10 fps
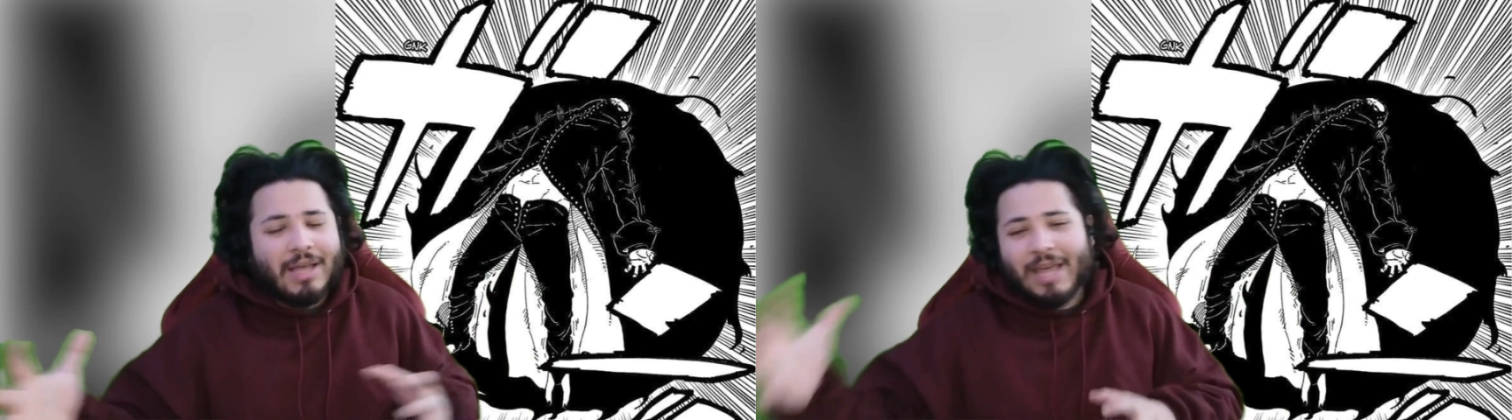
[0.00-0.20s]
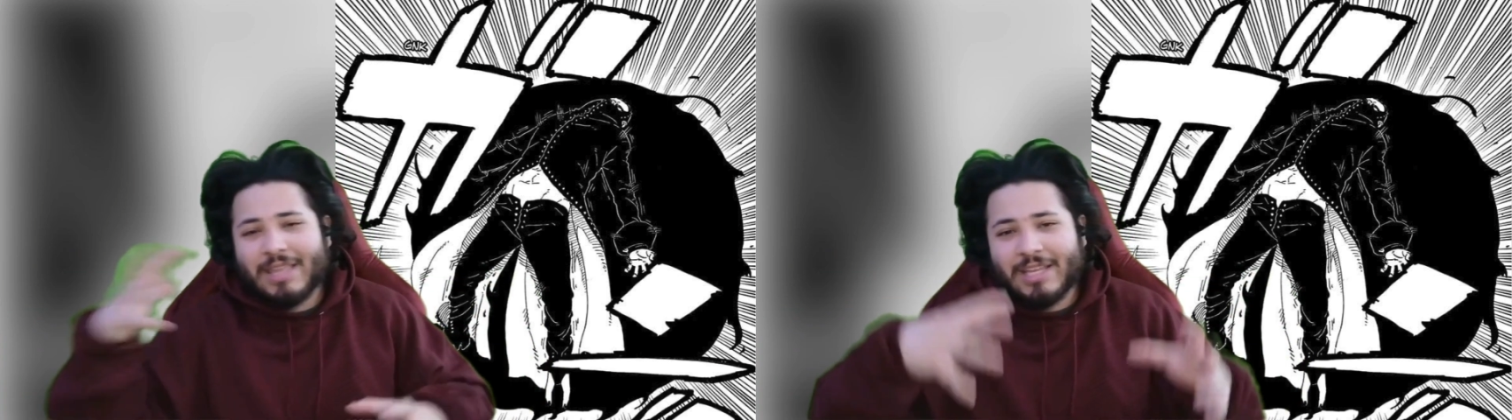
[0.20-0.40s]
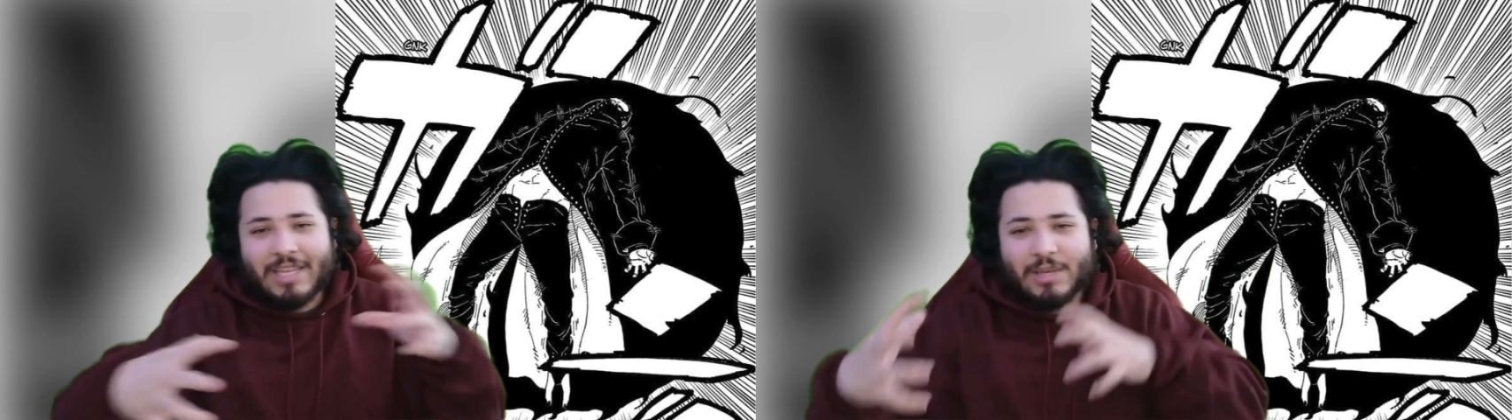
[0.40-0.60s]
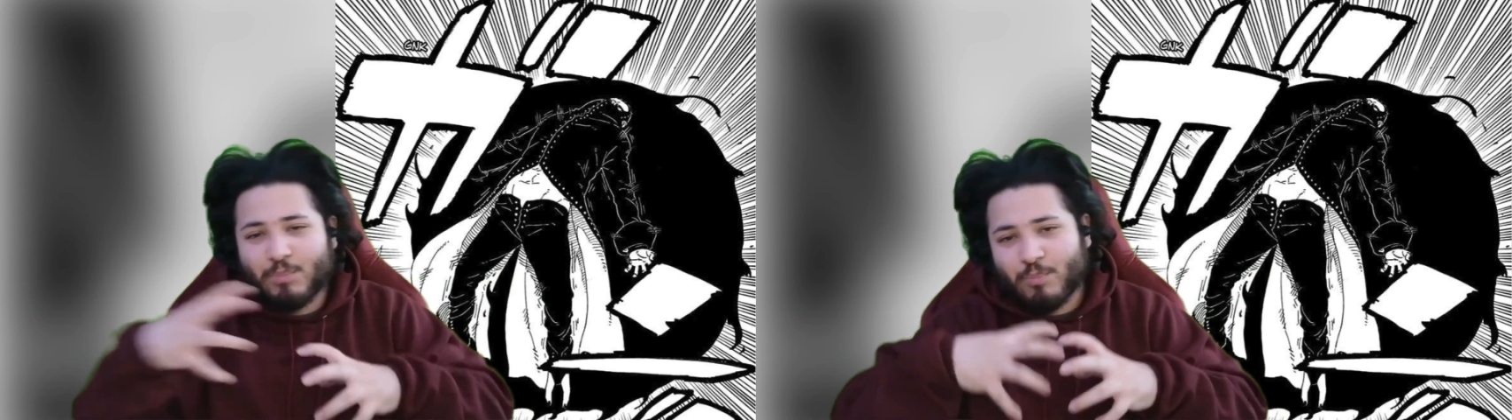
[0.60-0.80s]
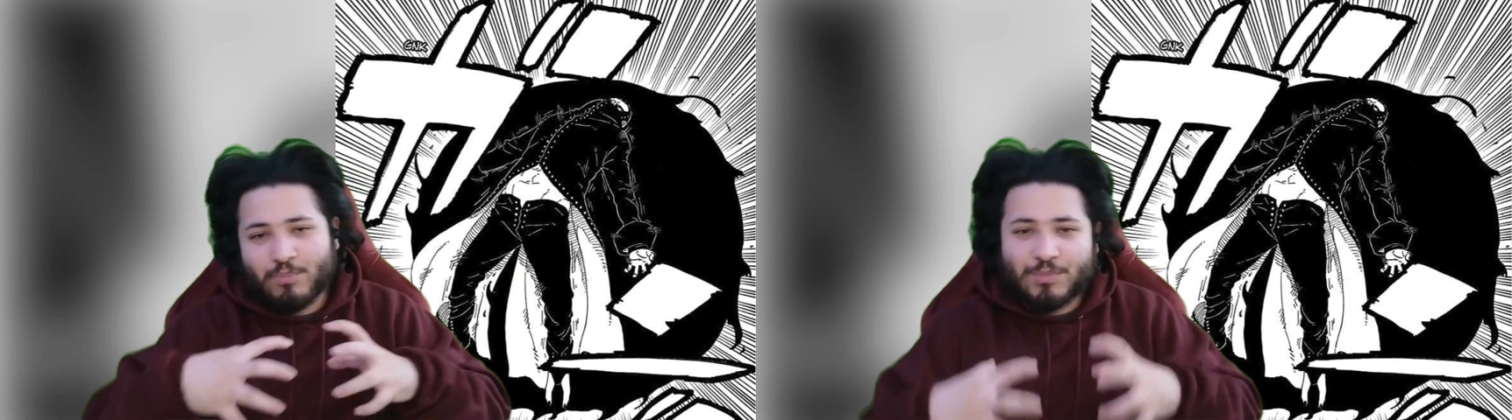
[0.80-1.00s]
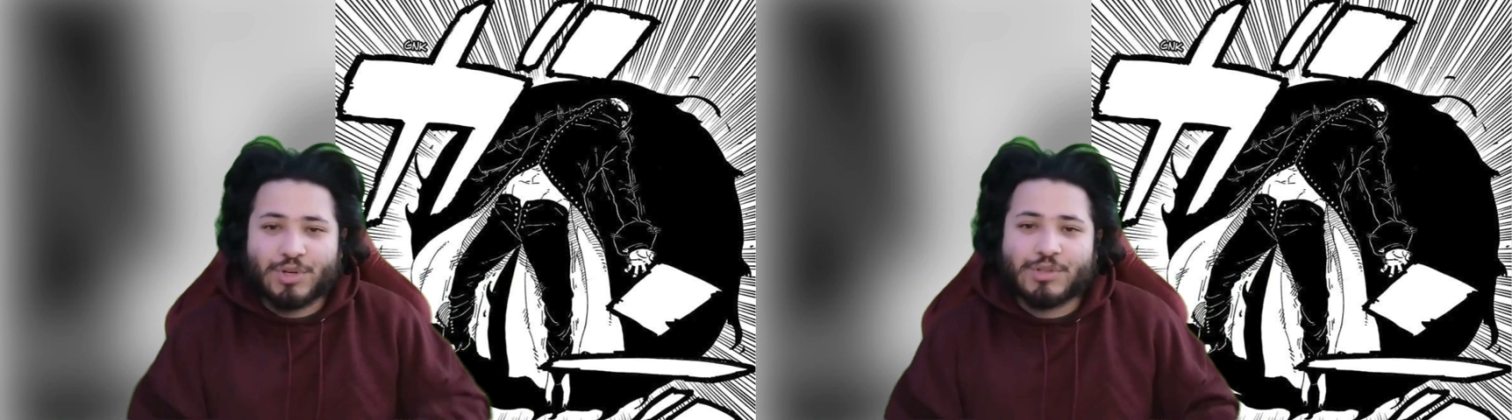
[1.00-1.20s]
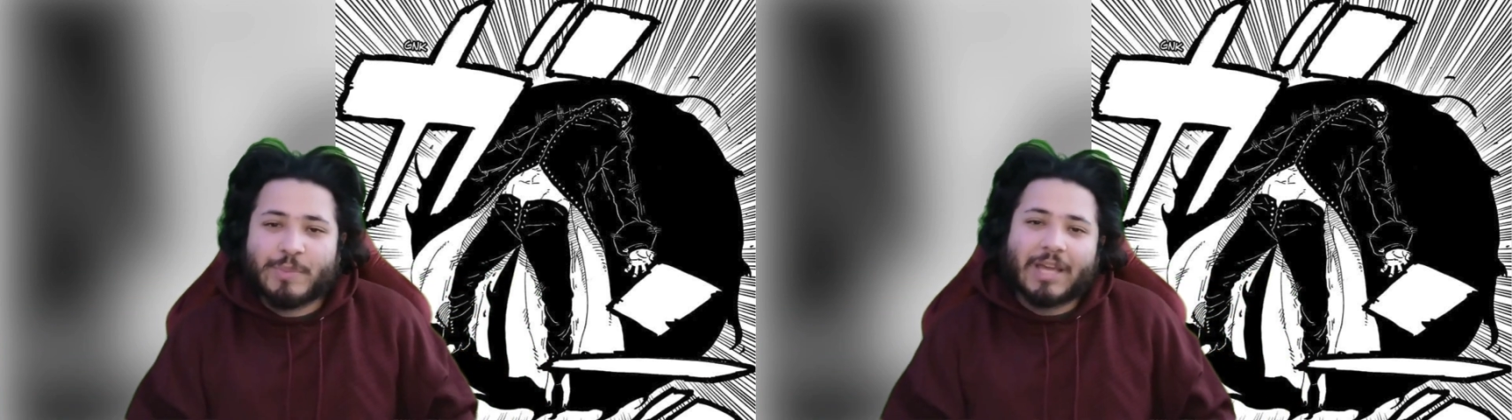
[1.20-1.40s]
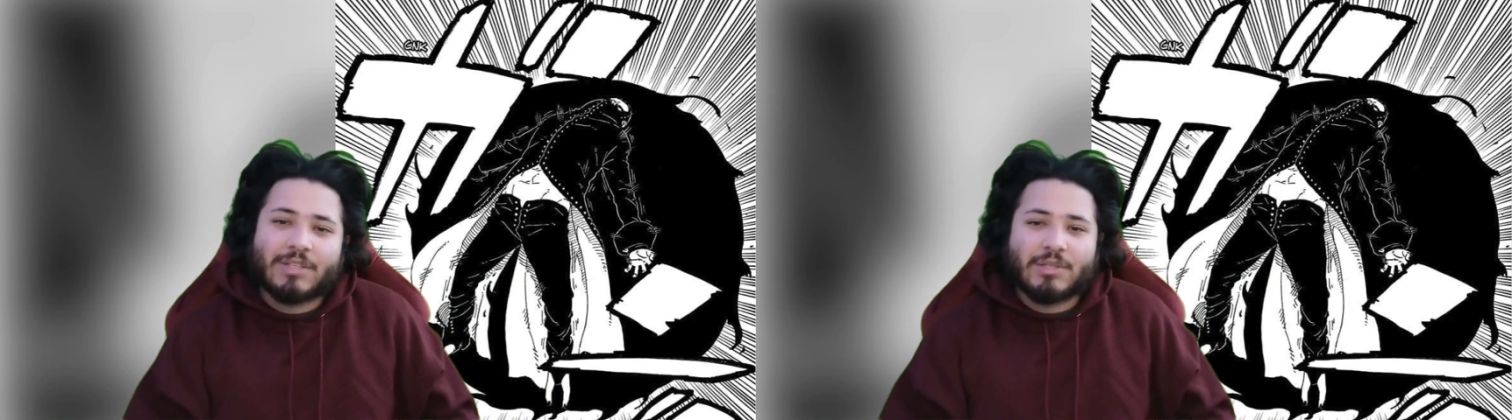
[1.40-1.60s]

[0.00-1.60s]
and then he turns back into